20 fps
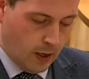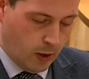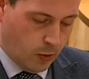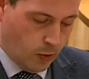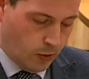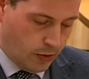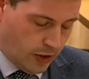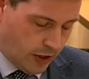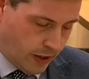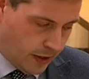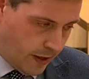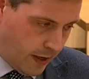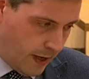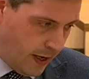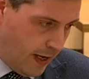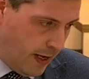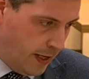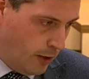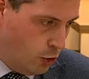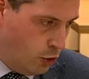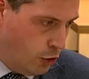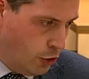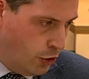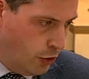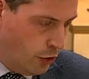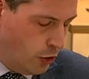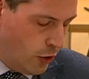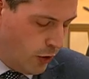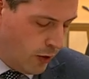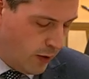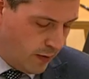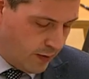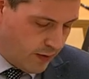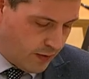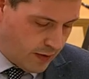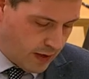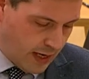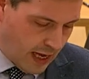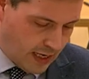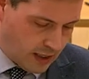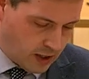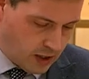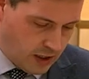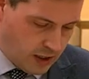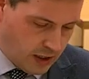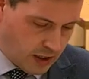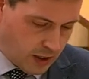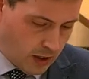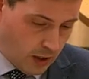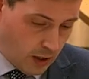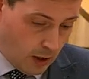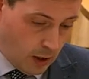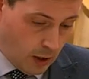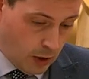closure in June of next year.